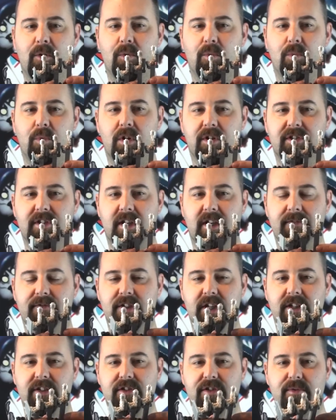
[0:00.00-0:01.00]
What I've
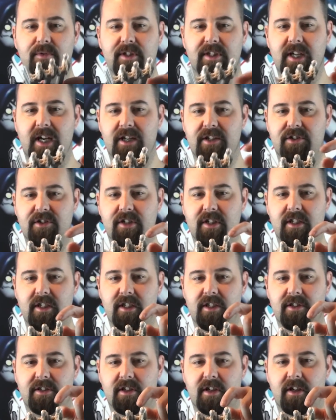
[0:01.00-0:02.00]
done to attach
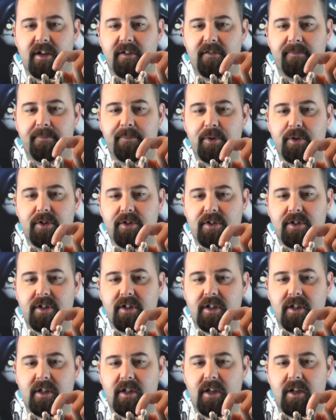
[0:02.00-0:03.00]
is I've put
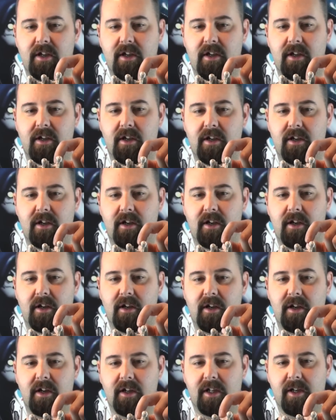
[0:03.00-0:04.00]

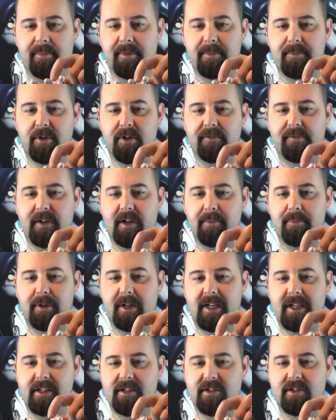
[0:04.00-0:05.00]
a couple of modified
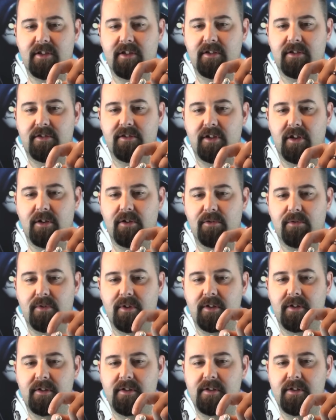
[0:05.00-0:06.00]
plates, so
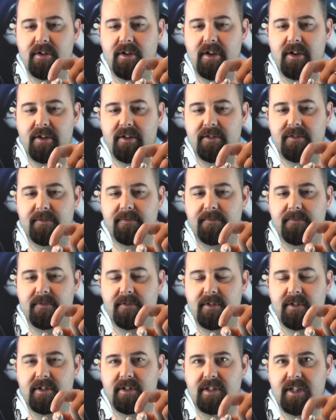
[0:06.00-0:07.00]
his
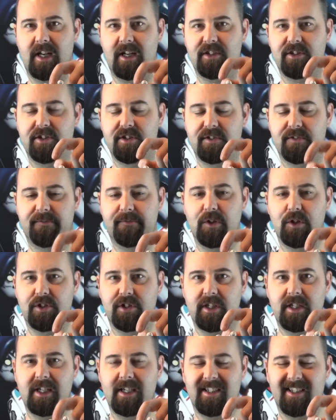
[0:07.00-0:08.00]
skeleton's
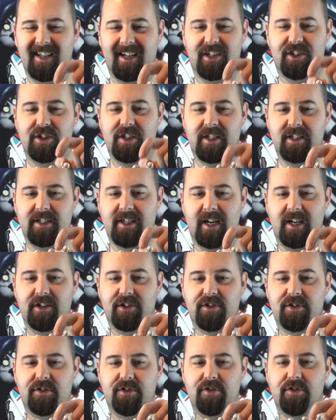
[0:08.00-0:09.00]
foot is actually
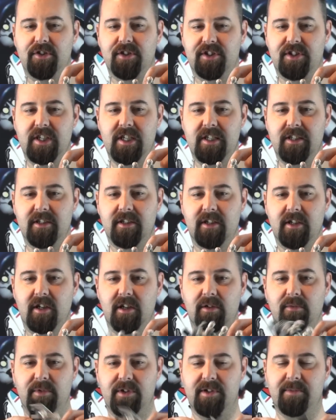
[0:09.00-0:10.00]
attached to the seat,
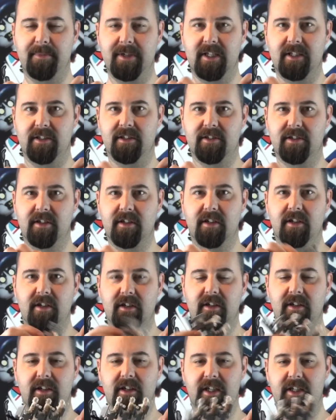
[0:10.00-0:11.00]
which means
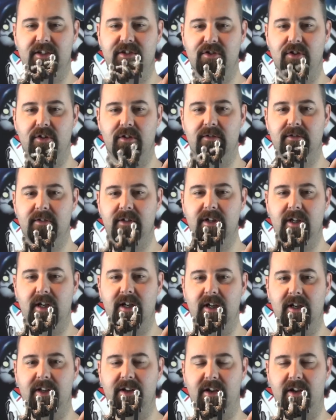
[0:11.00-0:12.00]
it's not
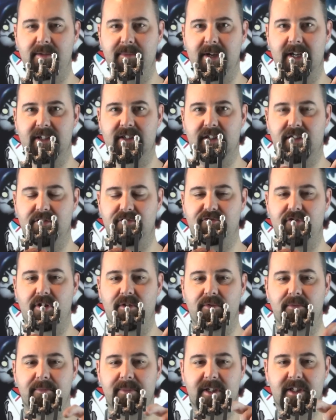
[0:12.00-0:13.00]
a nightmare to
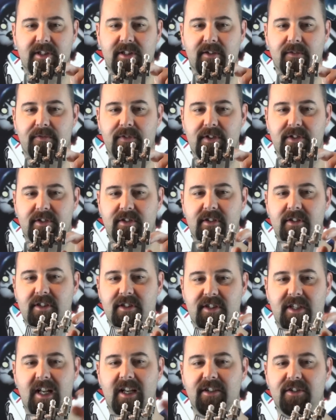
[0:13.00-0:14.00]
control, because if the
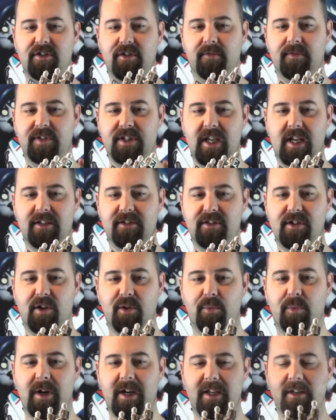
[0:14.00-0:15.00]
skeleton obviously has
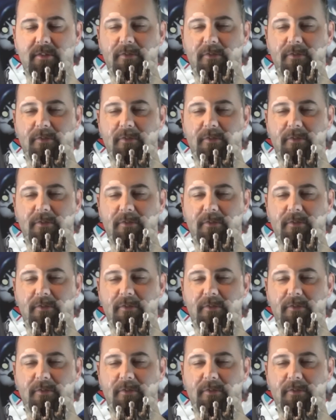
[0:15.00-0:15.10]
no way